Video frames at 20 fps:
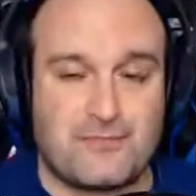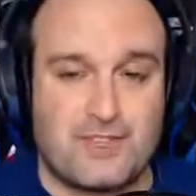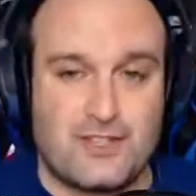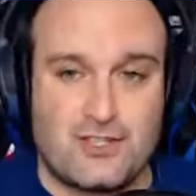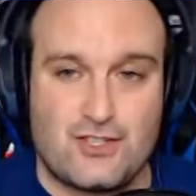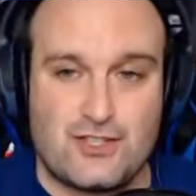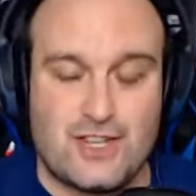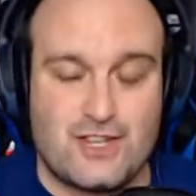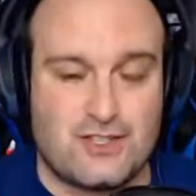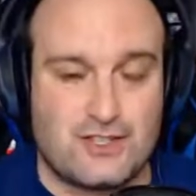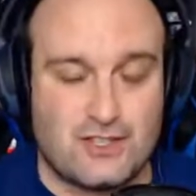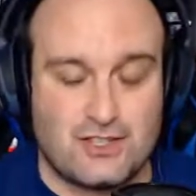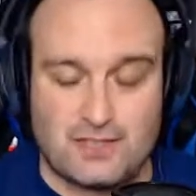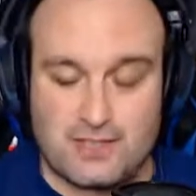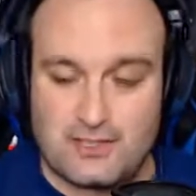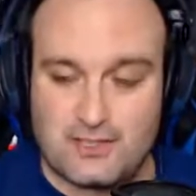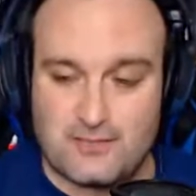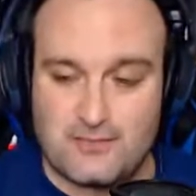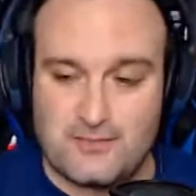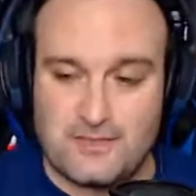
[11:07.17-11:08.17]
There's
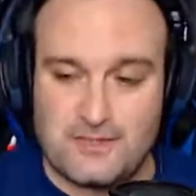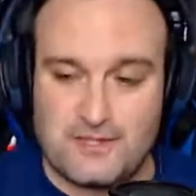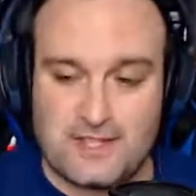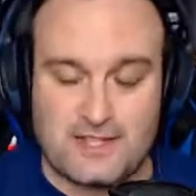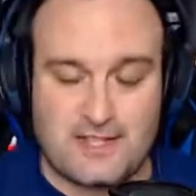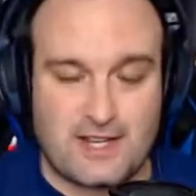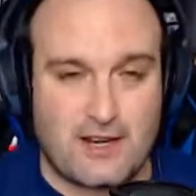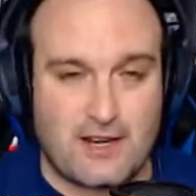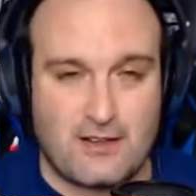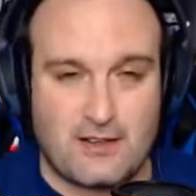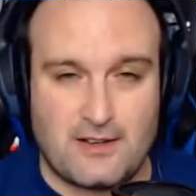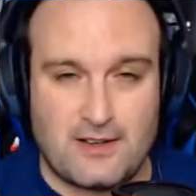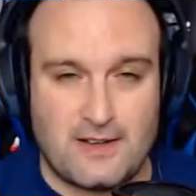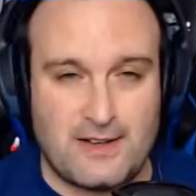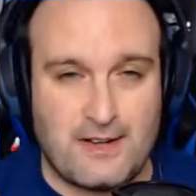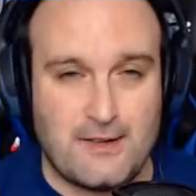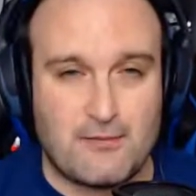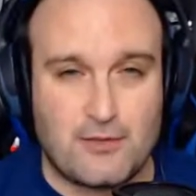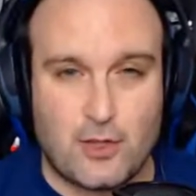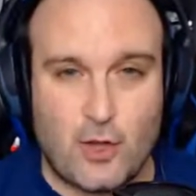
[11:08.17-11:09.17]
like an
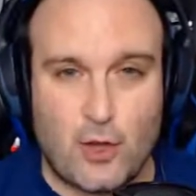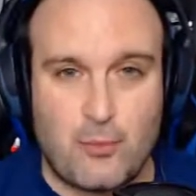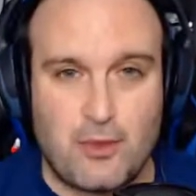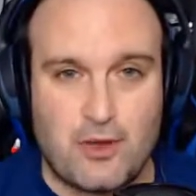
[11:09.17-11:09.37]
envelope